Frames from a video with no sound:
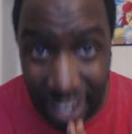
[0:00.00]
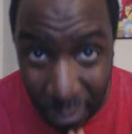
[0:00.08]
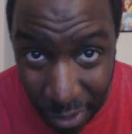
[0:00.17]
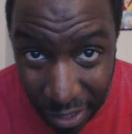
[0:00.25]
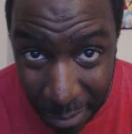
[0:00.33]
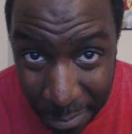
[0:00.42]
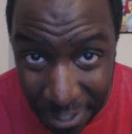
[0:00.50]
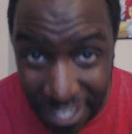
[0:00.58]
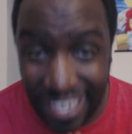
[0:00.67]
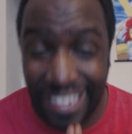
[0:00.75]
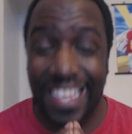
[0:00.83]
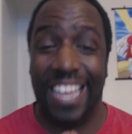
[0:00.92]
I really
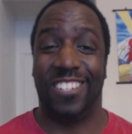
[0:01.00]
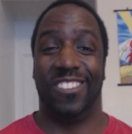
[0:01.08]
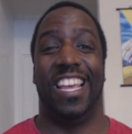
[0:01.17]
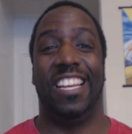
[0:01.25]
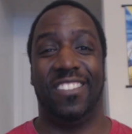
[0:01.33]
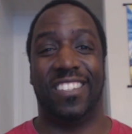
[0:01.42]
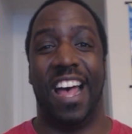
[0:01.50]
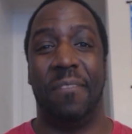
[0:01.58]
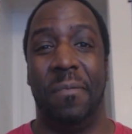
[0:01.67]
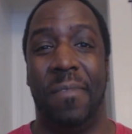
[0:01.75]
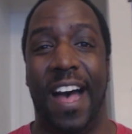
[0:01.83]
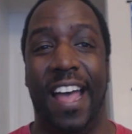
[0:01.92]
appreciate that, so thanks for
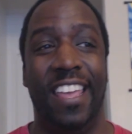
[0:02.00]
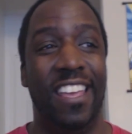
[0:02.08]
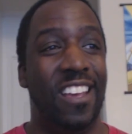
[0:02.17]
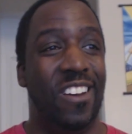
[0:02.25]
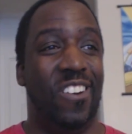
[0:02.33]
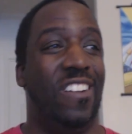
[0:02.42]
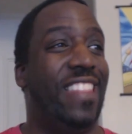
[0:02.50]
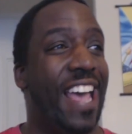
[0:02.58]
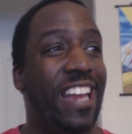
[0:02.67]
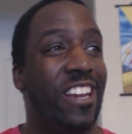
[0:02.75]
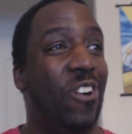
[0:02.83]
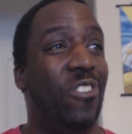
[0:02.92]
stopping by. On
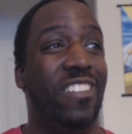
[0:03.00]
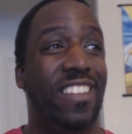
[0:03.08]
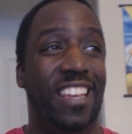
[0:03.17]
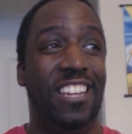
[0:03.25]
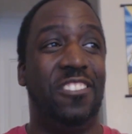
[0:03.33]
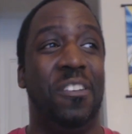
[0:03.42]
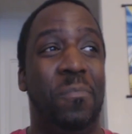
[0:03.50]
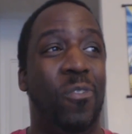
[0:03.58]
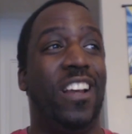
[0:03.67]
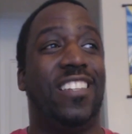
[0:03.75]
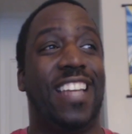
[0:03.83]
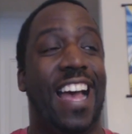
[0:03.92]
that note, it's your
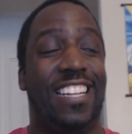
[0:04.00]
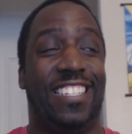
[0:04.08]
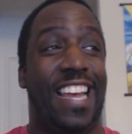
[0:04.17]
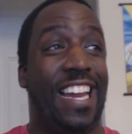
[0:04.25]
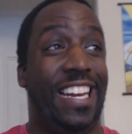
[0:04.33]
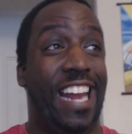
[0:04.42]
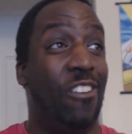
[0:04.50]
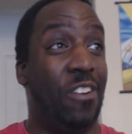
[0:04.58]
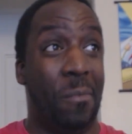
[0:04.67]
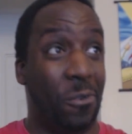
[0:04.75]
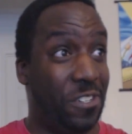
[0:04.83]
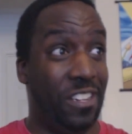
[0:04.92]
boy Scott signing
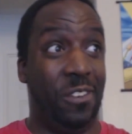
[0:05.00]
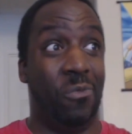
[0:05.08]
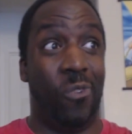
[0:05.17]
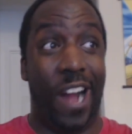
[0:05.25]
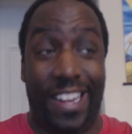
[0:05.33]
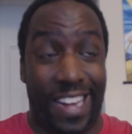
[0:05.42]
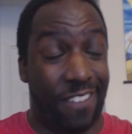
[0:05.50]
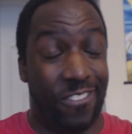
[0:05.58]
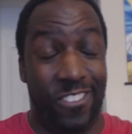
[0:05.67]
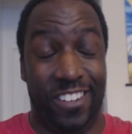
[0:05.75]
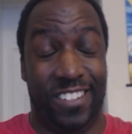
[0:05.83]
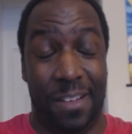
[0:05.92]
out, emotionally wrecked
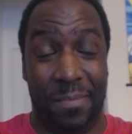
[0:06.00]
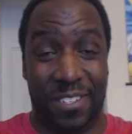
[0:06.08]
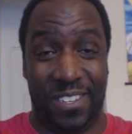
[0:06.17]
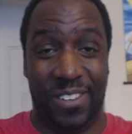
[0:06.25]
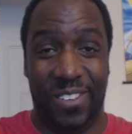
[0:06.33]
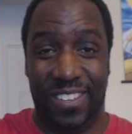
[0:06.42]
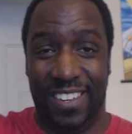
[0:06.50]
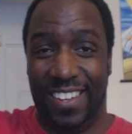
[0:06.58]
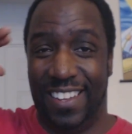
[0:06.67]
after this episode.